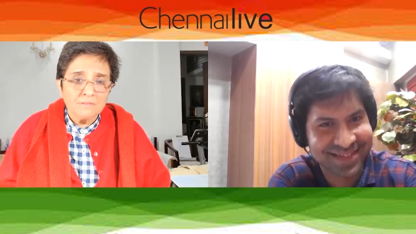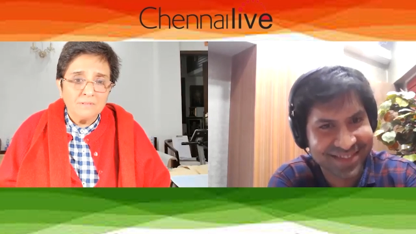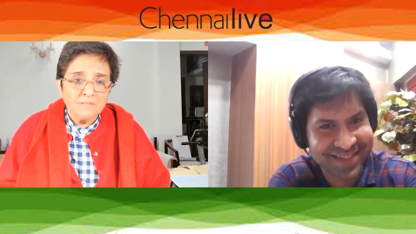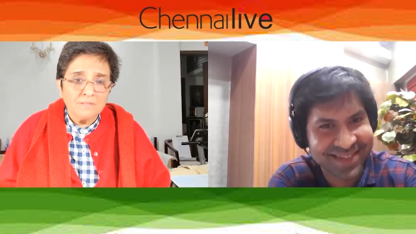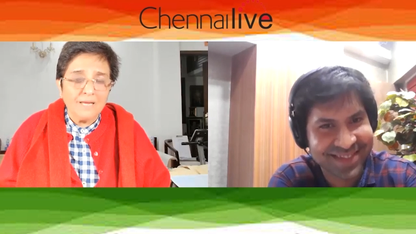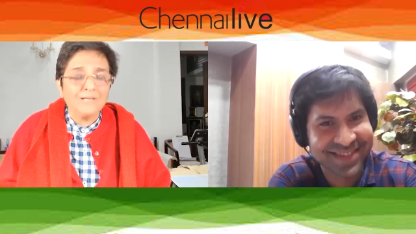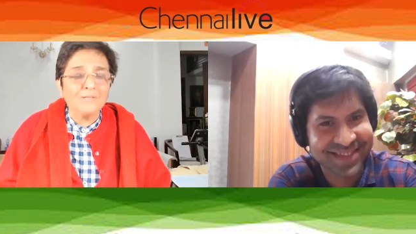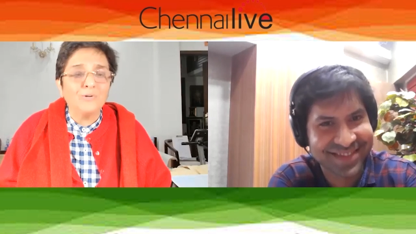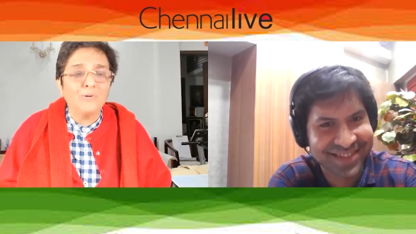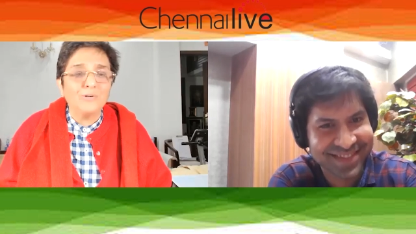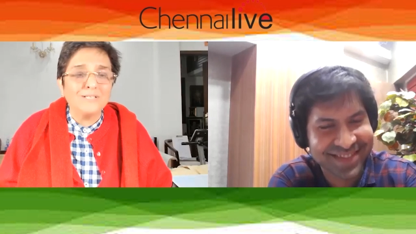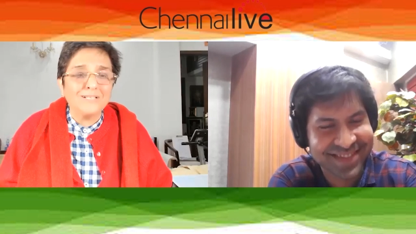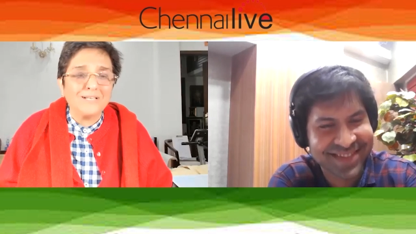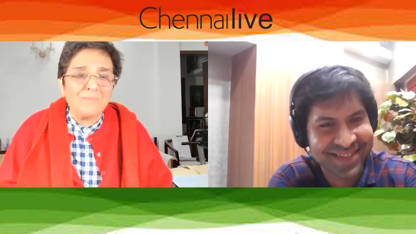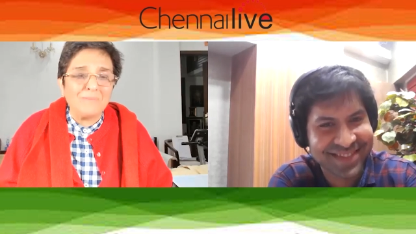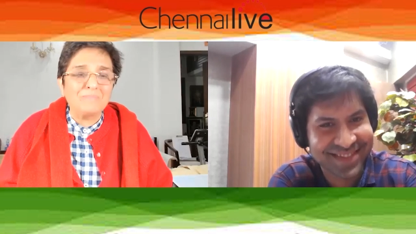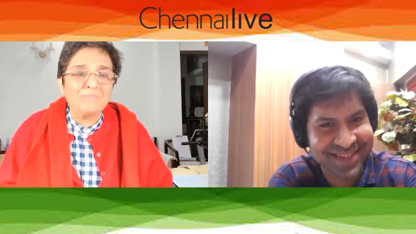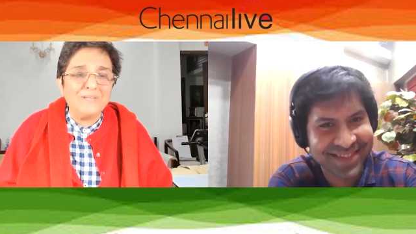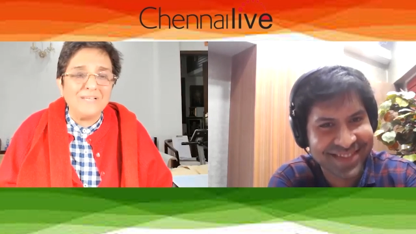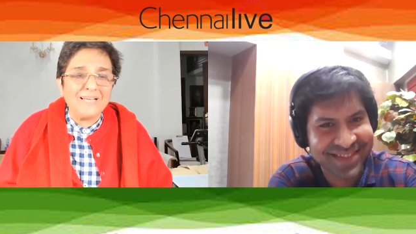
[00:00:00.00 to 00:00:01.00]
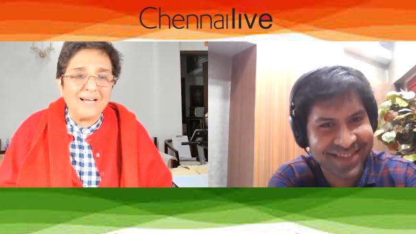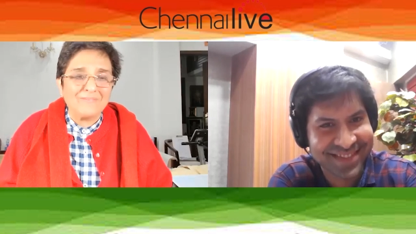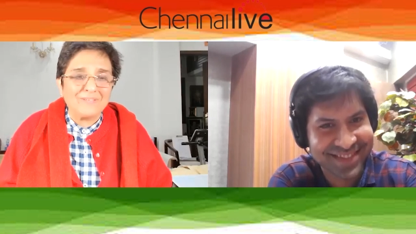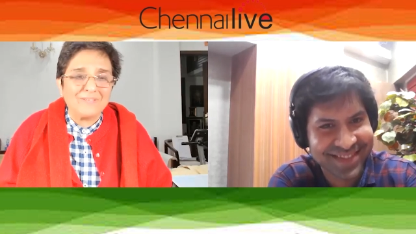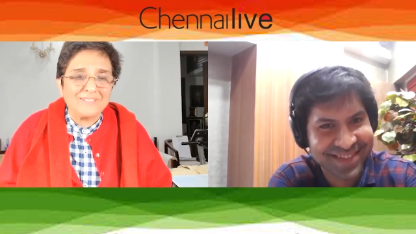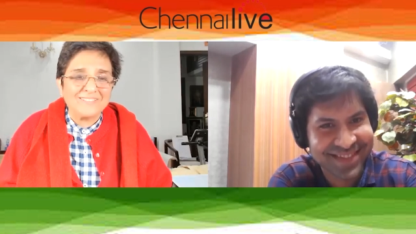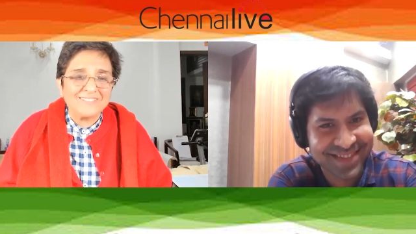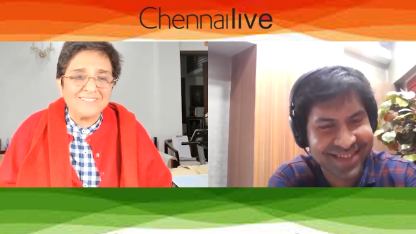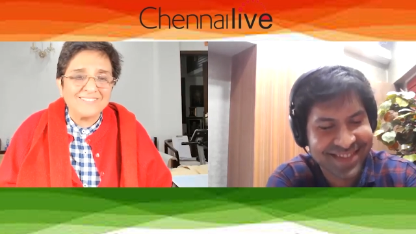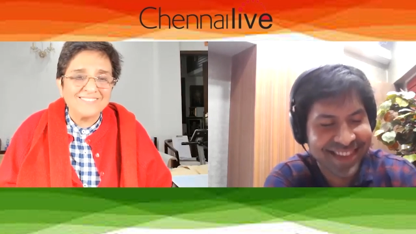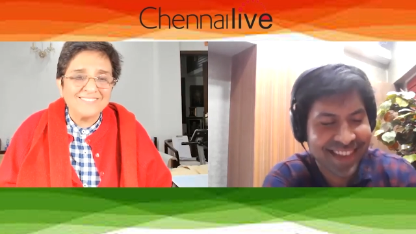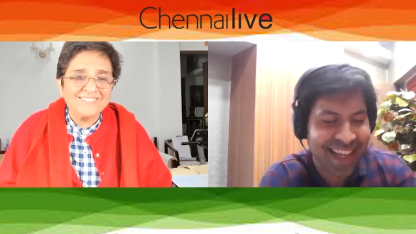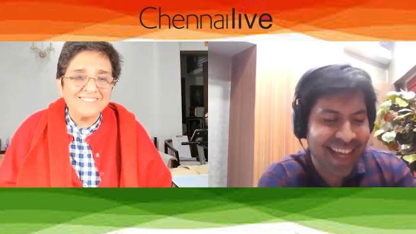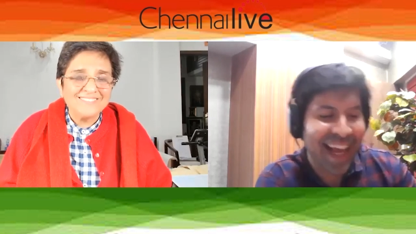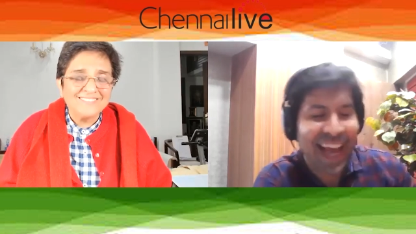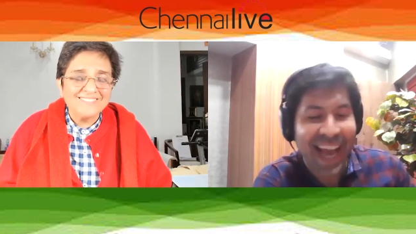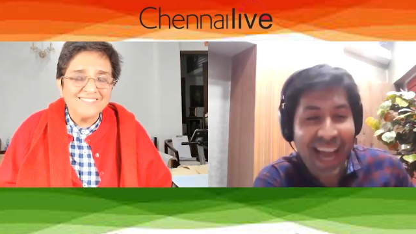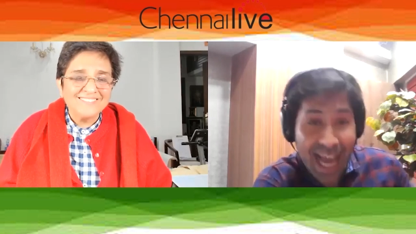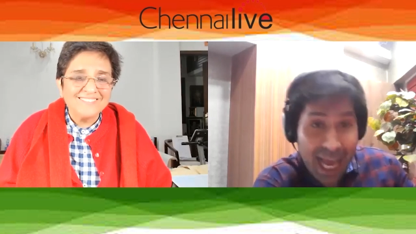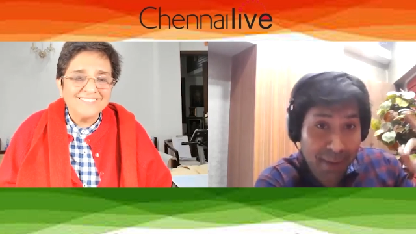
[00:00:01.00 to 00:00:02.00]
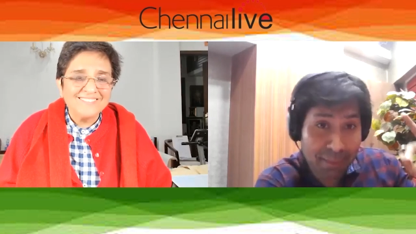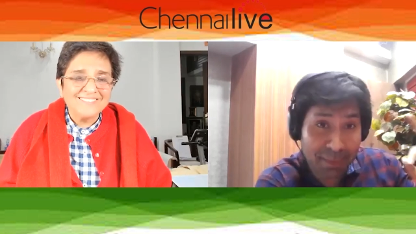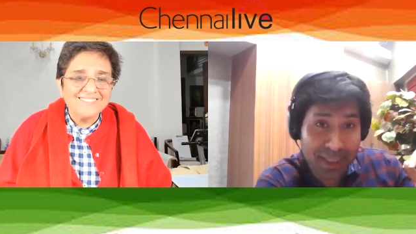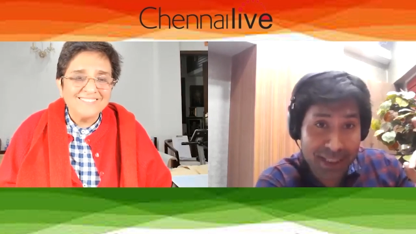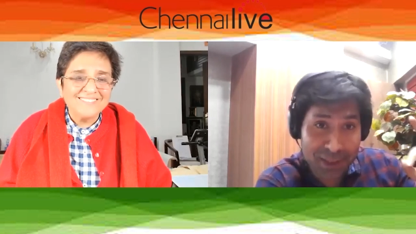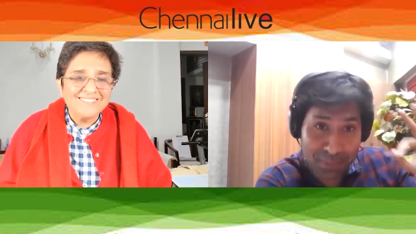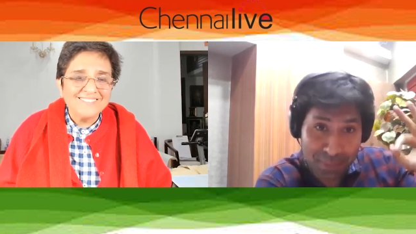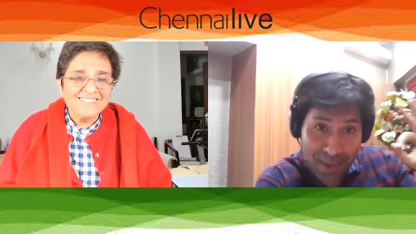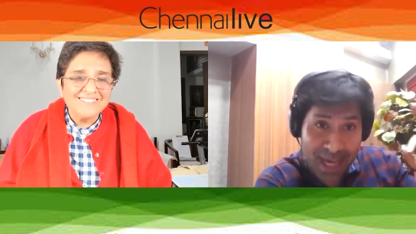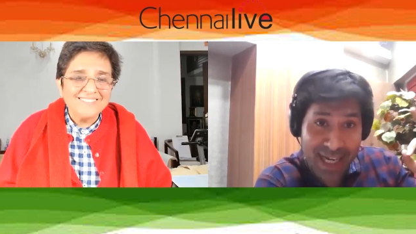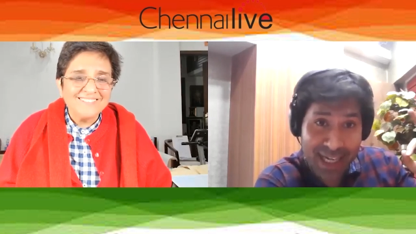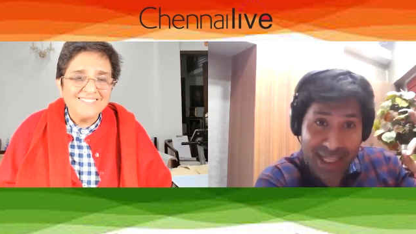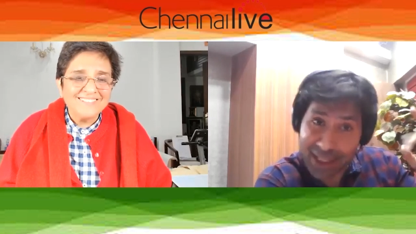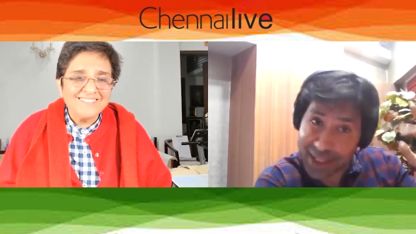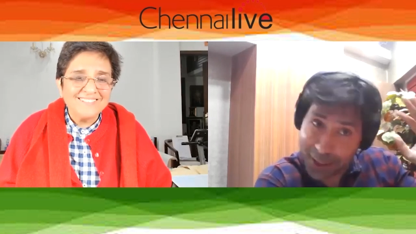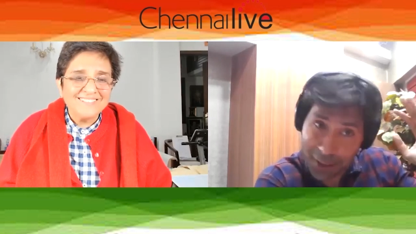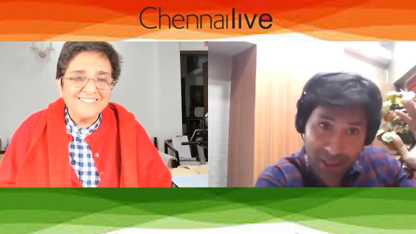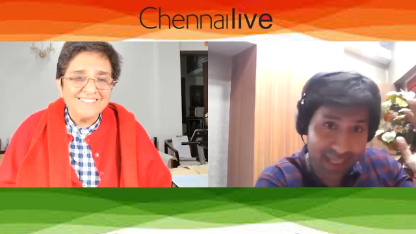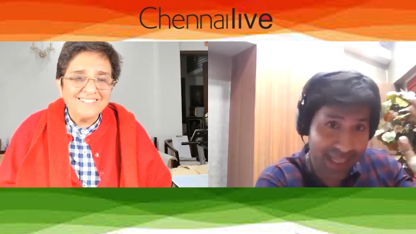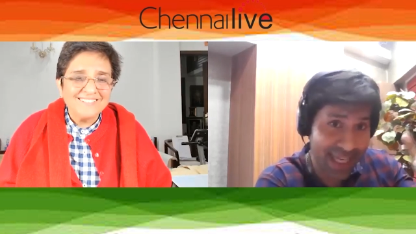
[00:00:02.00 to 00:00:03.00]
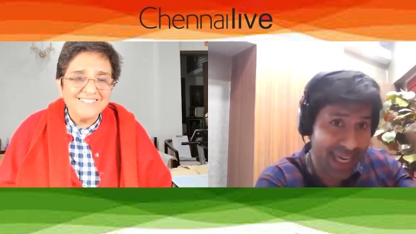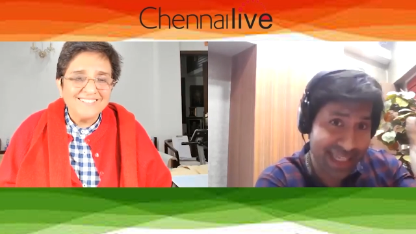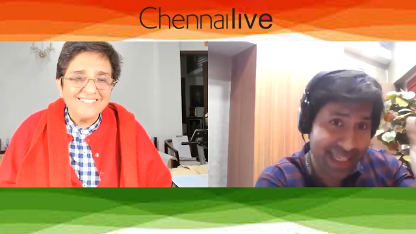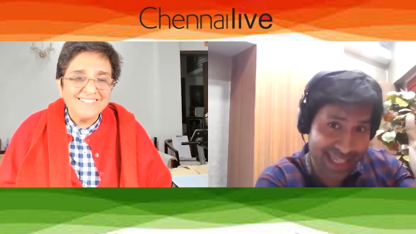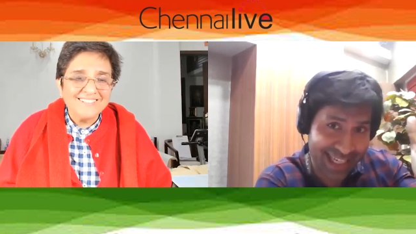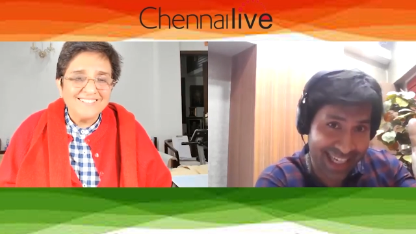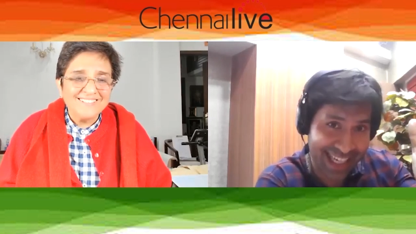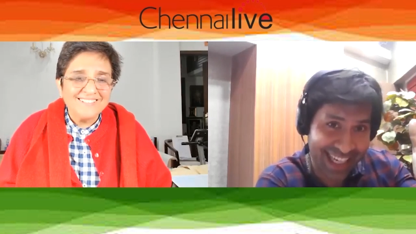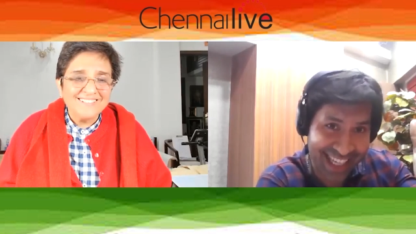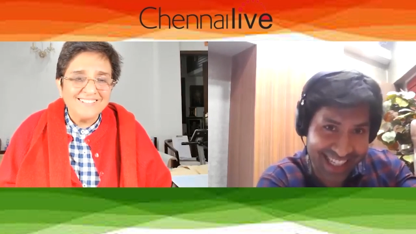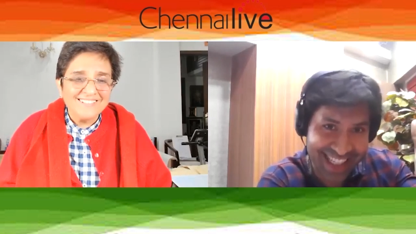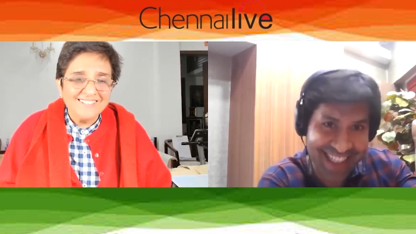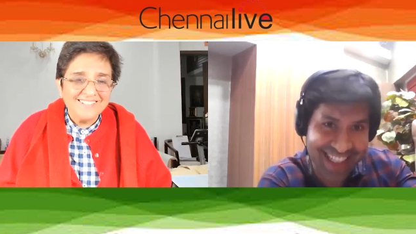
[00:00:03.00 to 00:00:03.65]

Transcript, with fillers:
Speaker 1: and good company habit.
Speaker 2: Habits make it the lady,